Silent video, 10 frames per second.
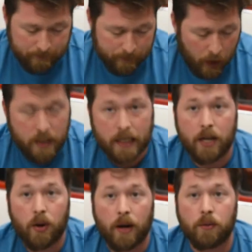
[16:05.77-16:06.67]
honestly I
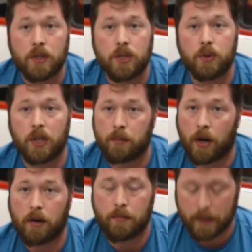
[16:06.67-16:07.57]
know everyone's doing their
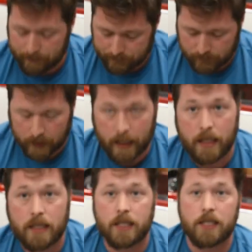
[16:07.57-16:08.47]
part, but
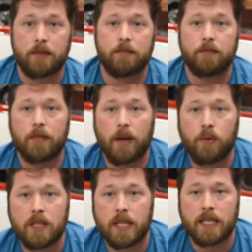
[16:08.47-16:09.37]
again, just
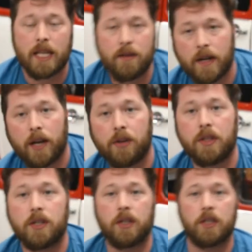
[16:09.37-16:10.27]
everyone stay safe and
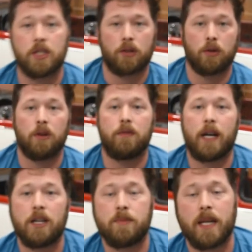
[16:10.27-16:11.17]
healthy during this
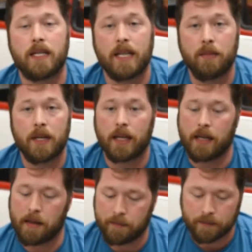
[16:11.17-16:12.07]
coronavirus pandemic.
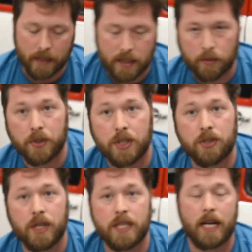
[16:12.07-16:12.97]
It's a really
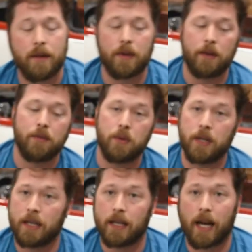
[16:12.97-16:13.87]
strange time for
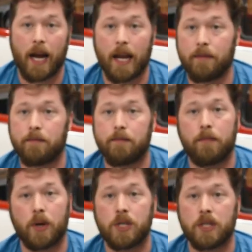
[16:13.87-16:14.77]
everyone. I
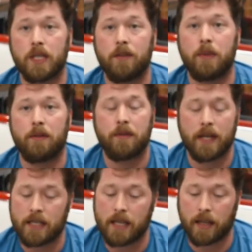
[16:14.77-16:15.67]
personally have been
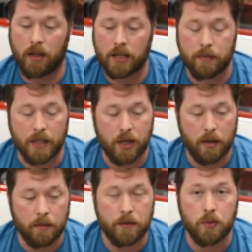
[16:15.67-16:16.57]
affected. I lost my
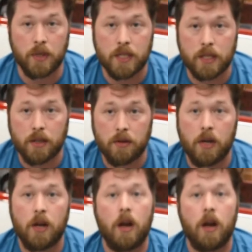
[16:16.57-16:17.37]
job a few weeks ago.